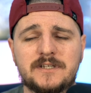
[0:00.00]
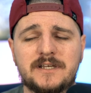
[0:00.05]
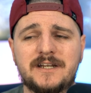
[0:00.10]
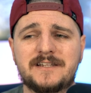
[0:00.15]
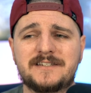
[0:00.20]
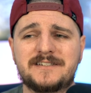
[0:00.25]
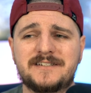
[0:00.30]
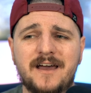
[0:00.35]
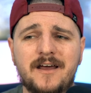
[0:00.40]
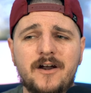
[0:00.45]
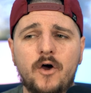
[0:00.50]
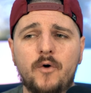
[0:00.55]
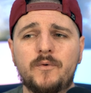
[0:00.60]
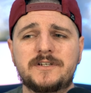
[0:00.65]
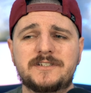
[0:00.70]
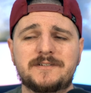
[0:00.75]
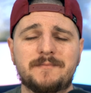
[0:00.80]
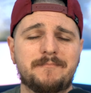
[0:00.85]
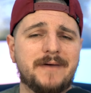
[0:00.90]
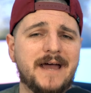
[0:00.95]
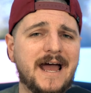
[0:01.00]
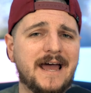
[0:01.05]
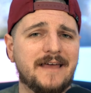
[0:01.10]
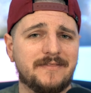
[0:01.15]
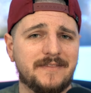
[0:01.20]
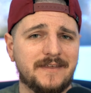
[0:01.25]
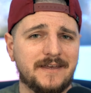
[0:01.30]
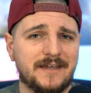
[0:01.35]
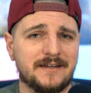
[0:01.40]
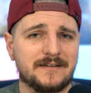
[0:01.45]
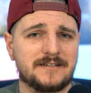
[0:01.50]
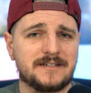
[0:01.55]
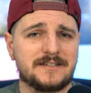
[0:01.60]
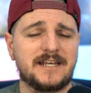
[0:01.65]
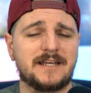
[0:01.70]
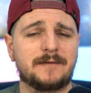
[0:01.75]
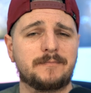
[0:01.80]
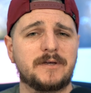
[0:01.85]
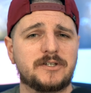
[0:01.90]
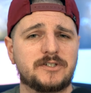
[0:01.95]
and it's not always a bad thing to
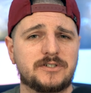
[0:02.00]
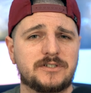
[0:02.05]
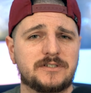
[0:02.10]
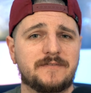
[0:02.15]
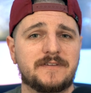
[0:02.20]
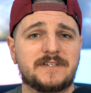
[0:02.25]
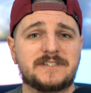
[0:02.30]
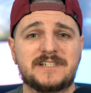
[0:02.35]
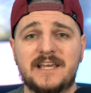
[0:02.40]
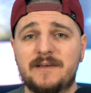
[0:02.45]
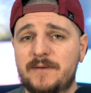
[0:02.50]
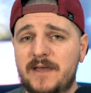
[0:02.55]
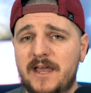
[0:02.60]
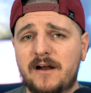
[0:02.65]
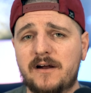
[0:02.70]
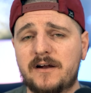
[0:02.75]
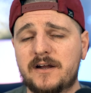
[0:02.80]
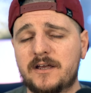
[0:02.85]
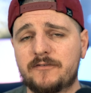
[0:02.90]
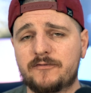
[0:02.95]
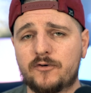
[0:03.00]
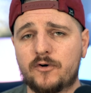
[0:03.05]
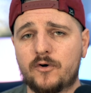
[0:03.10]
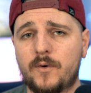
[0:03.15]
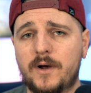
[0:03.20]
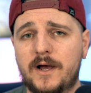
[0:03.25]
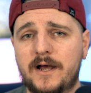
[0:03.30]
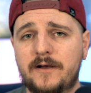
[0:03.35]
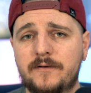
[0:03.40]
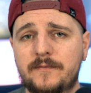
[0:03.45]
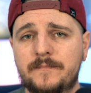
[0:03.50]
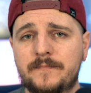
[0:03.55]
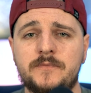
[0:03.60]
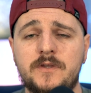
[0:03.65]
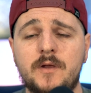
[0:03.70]
take pictures of the same area for a while.